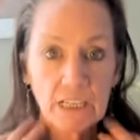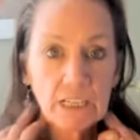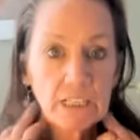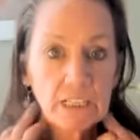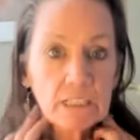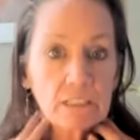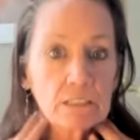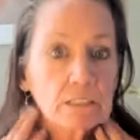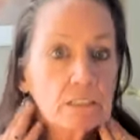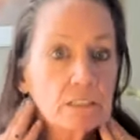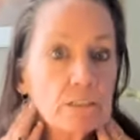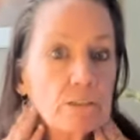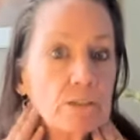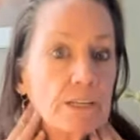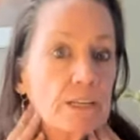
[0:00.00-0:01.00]

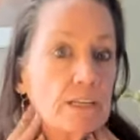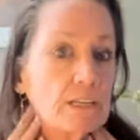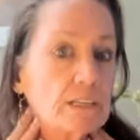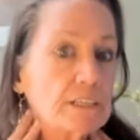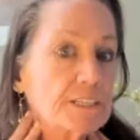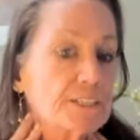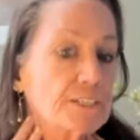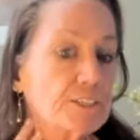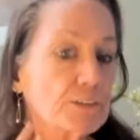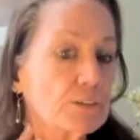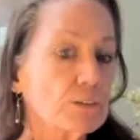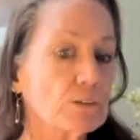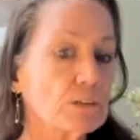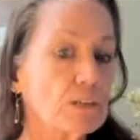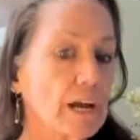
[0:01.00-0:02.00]
including the
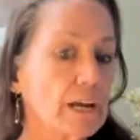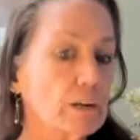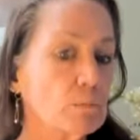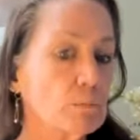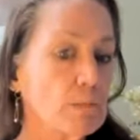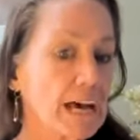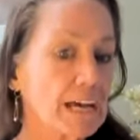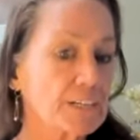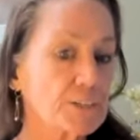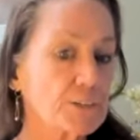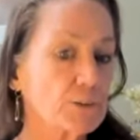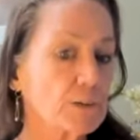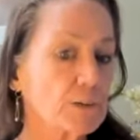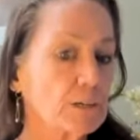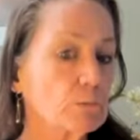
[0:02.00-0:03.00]

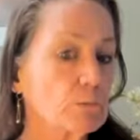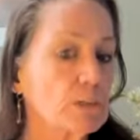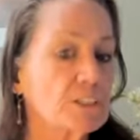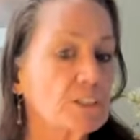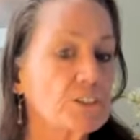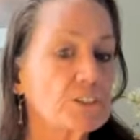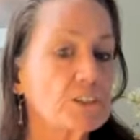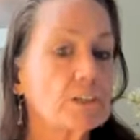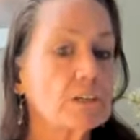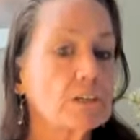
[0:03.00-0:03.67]
sternocleidomastoid, which,